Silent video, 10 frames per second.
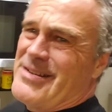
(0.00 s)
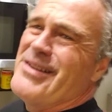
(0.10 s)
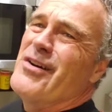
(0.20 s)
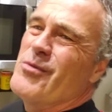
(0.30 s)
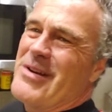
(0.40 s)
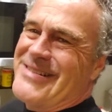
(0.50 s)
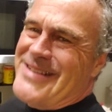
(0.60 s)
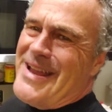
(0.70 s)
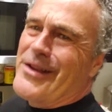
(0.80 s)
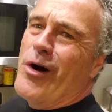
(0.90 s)
She knew we'd
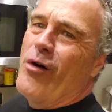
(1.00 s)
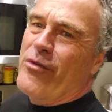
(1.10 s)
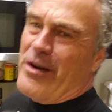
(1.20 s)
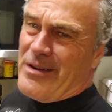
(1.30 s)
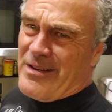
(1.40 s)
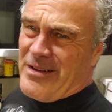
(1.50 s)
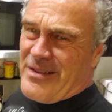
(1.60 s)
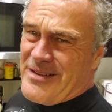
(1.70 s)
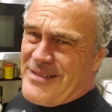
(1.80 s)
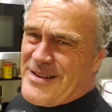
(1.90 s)
take over
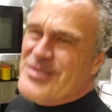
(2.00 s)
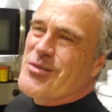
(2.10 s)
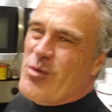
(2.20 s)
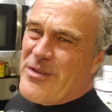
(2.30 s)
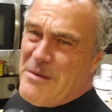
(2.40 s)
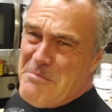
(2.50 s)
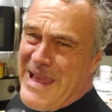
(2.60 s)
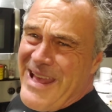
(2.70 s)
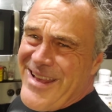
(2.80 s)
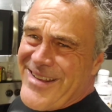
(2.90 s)
because we're the
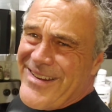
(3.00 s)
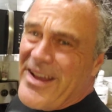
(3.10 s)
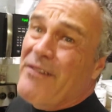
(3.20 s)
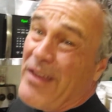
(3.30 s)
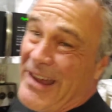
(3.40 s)
man of the